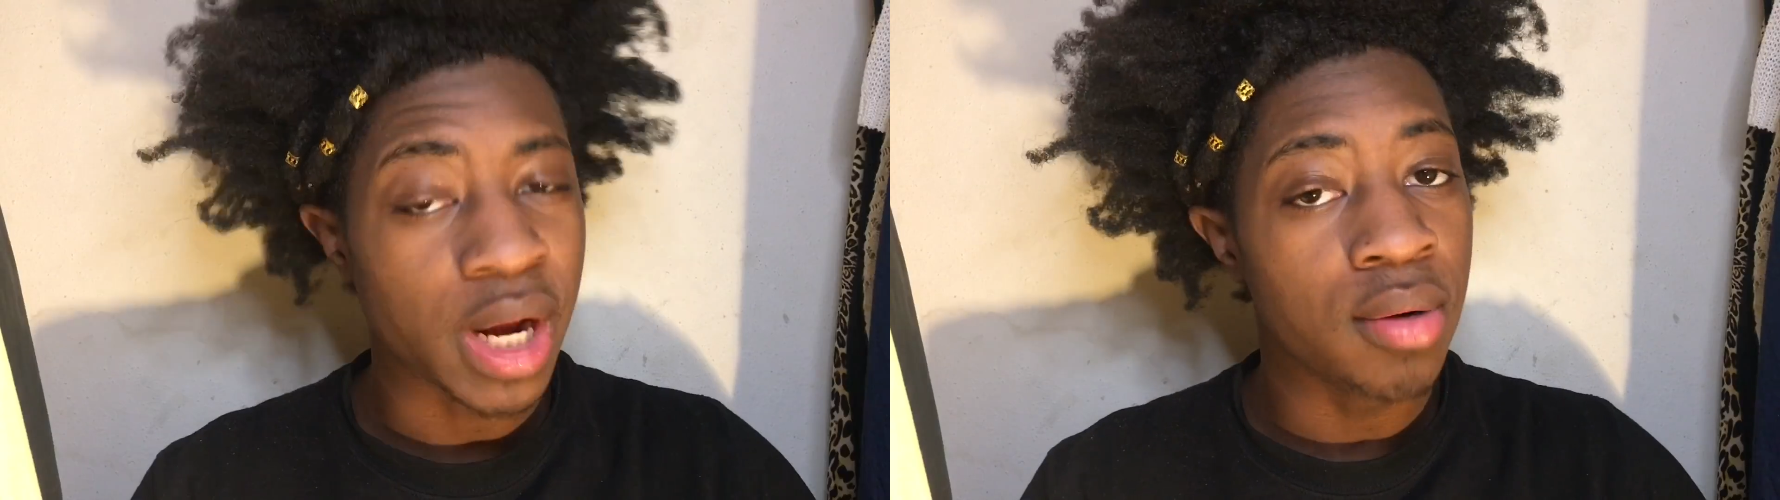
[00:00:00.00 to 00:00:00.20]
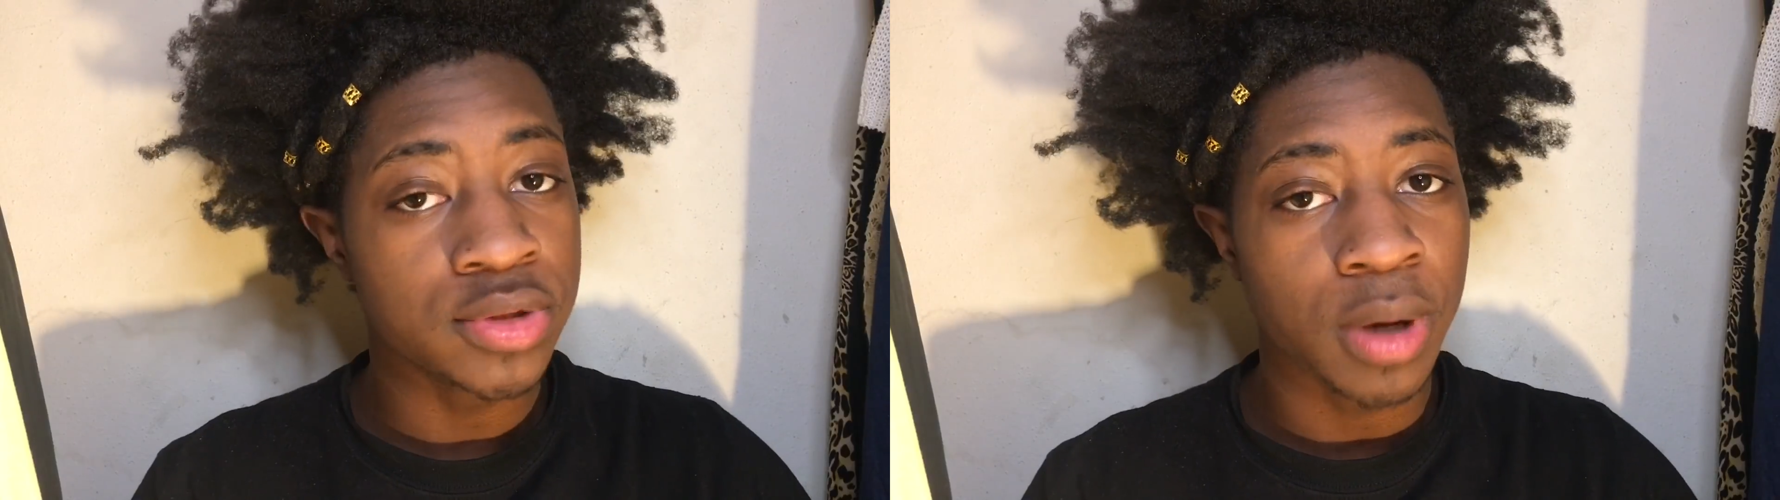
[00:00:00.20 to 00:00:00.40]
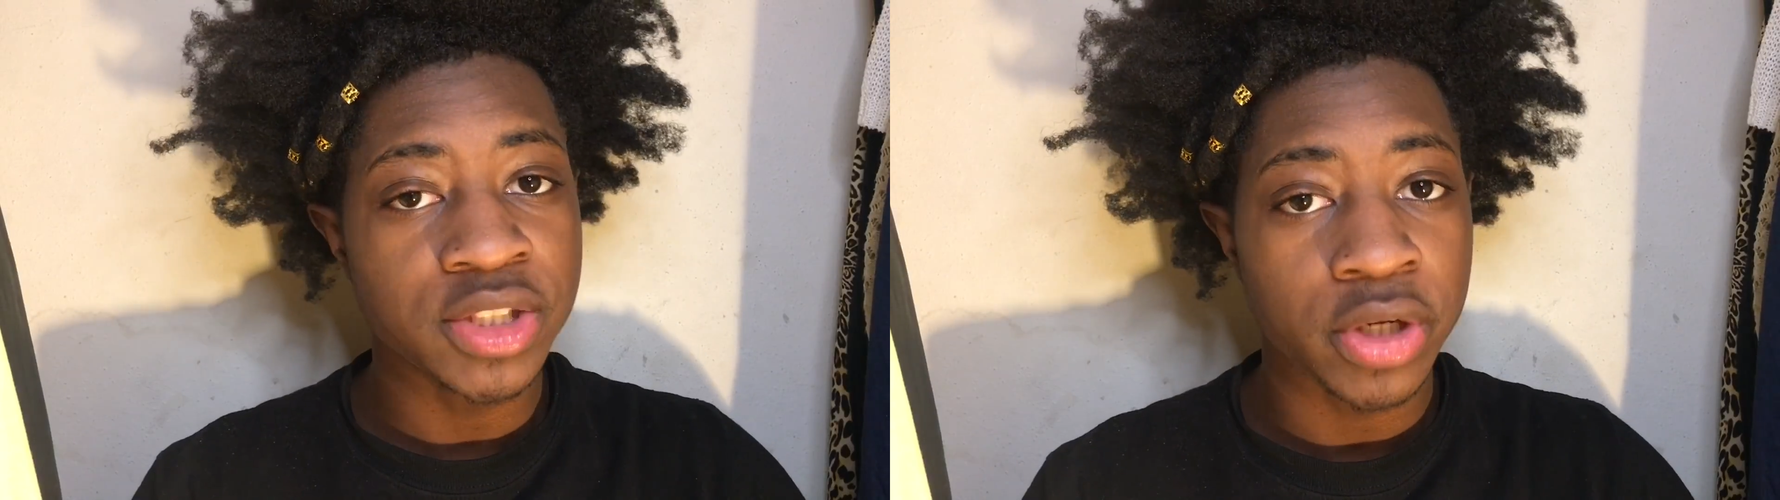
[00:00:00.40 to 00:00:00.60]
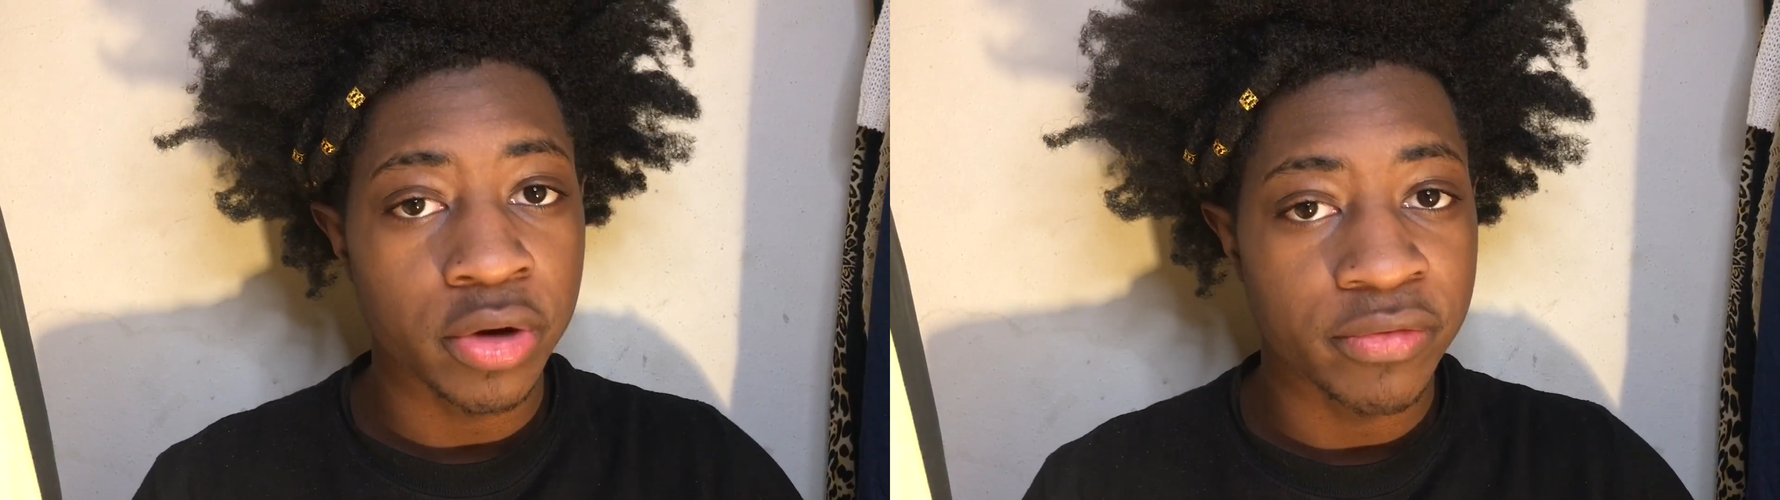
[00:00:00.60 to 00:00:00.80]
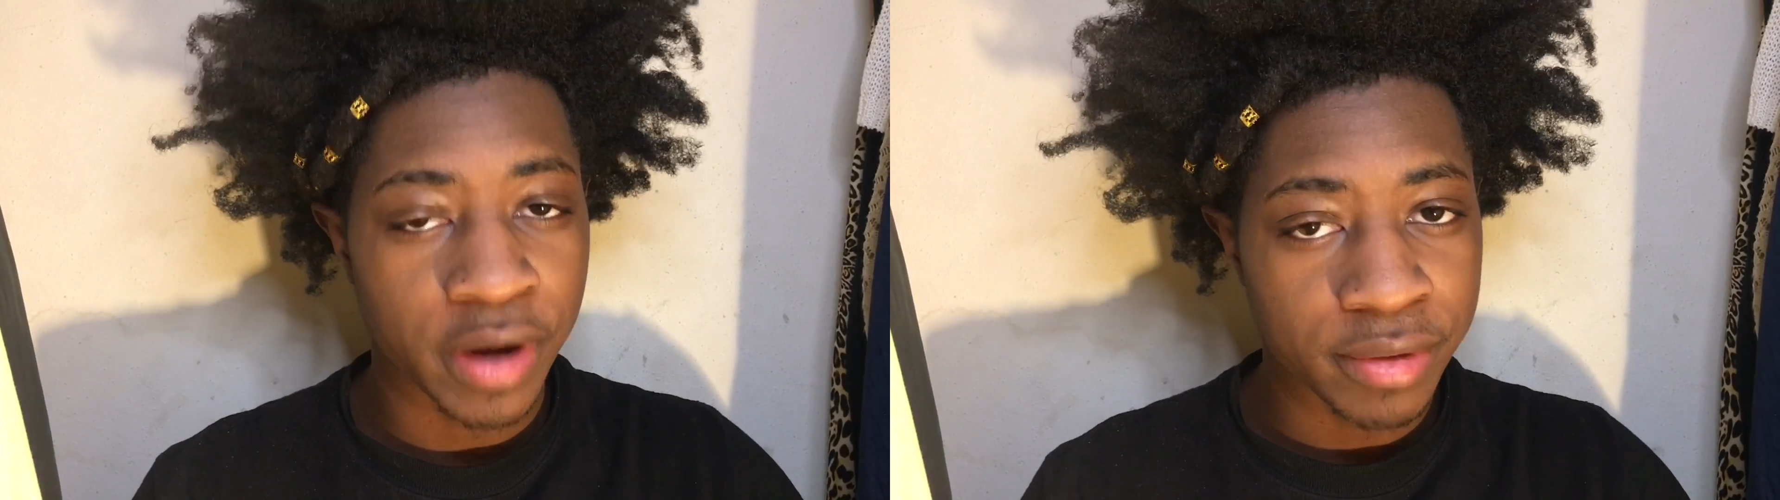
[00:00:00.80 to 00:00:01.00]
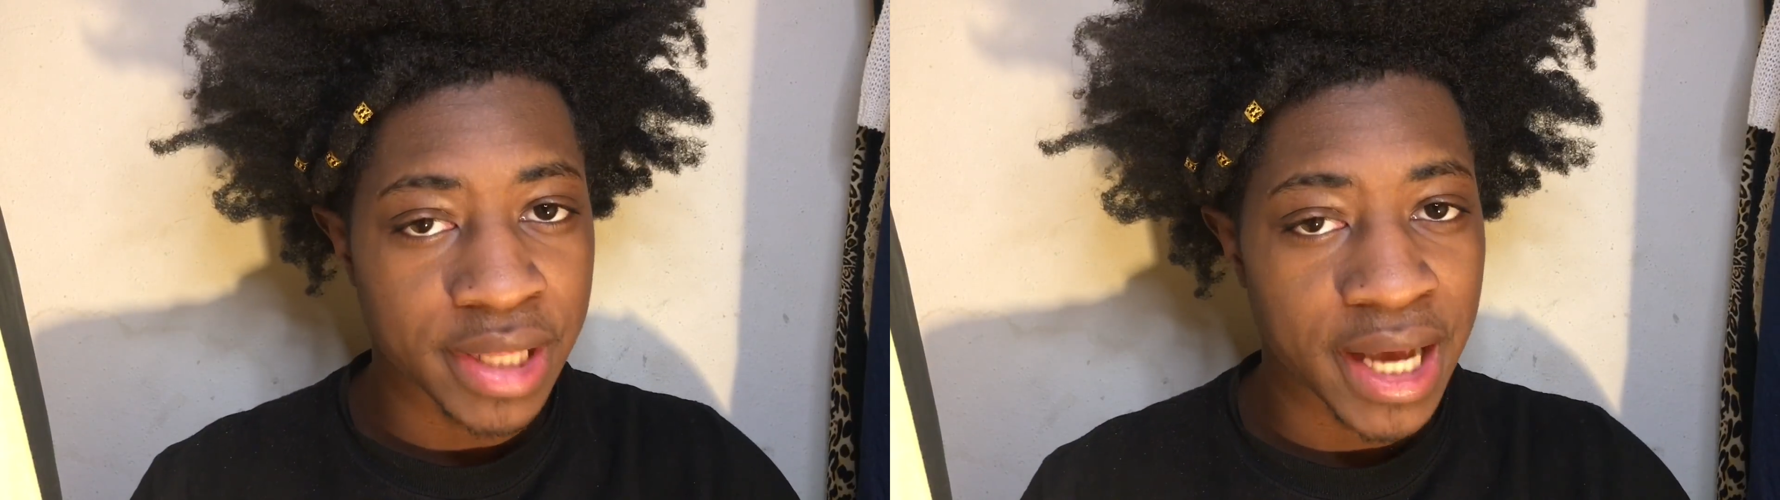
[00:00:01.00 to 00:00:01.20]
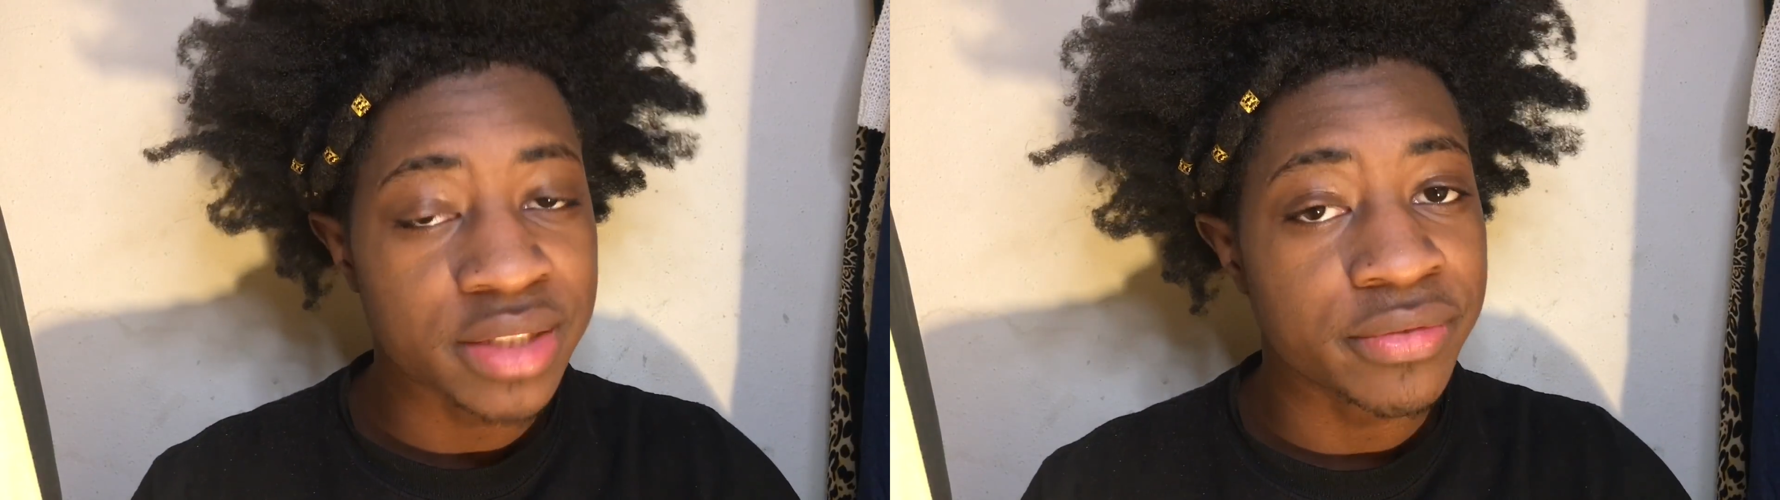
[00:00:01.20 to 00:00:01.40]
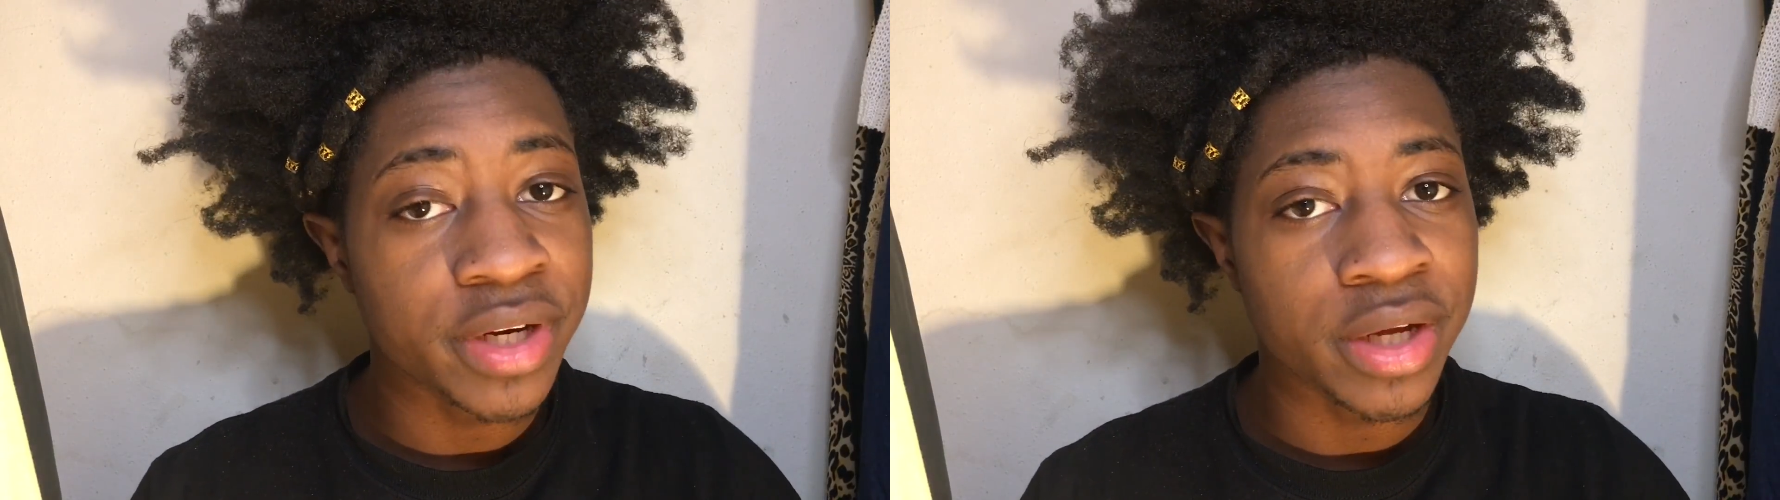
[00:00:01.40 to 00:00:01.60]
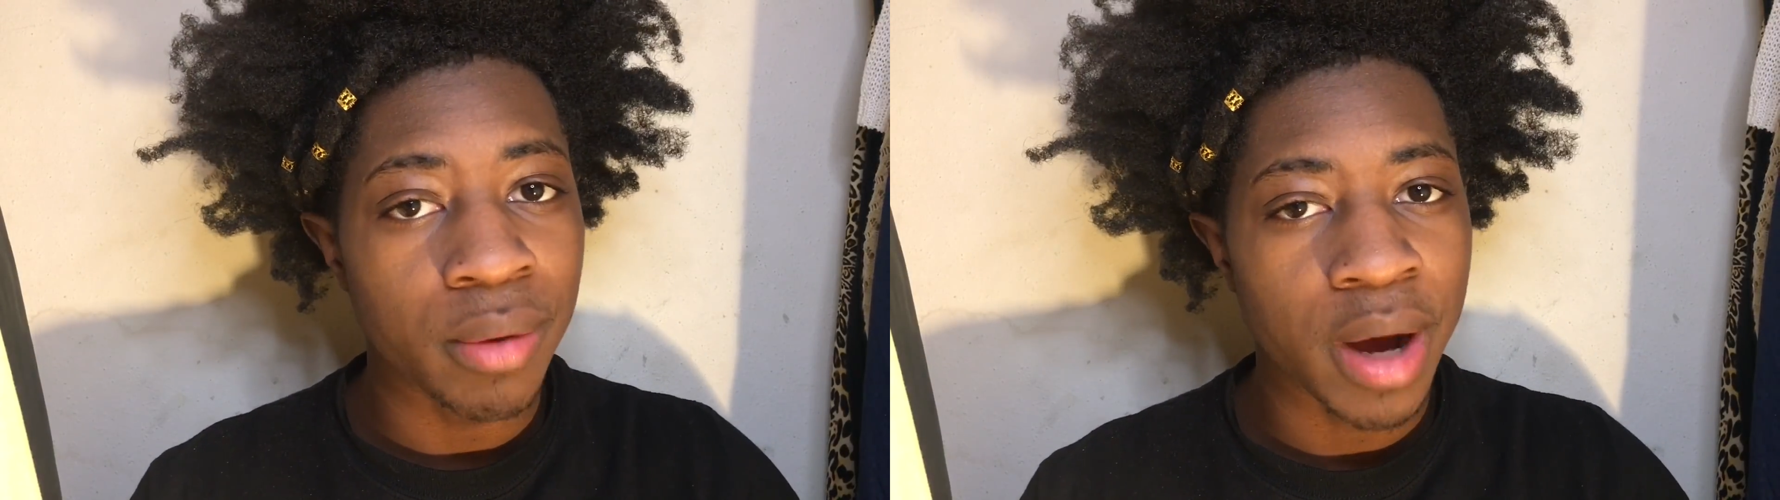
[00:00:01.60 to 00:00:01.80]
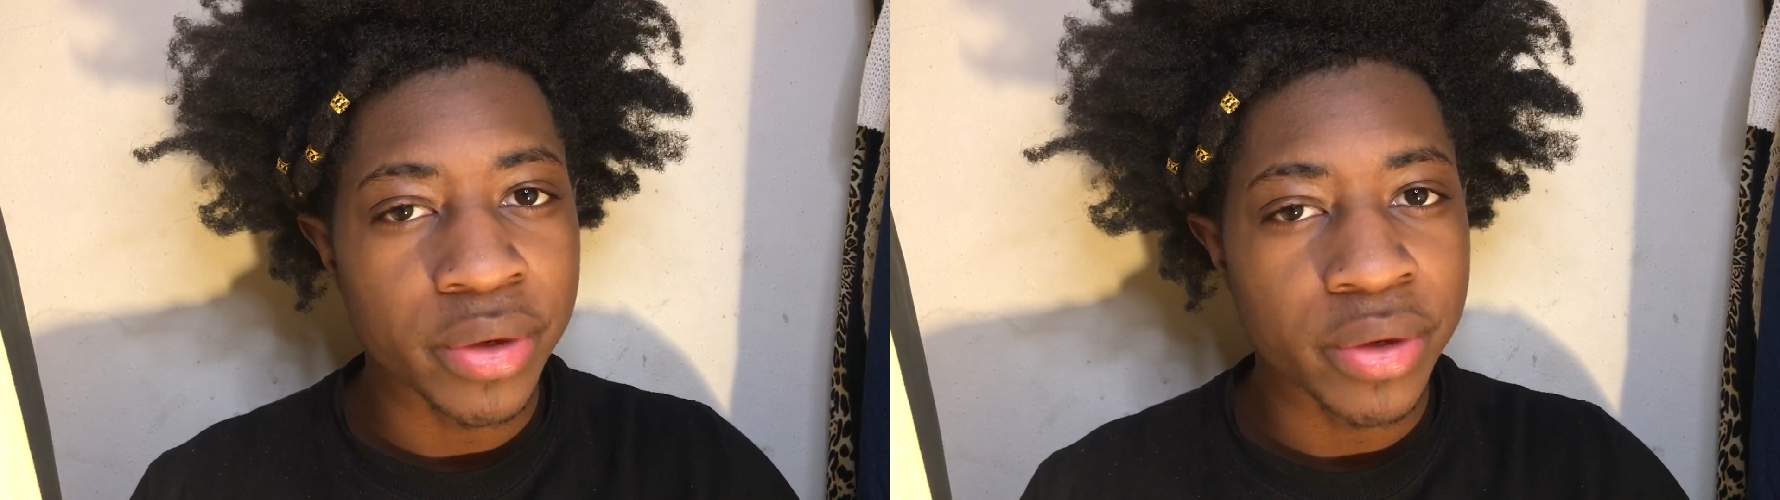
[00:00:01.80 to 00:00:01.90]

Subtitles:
I was watching her very last video,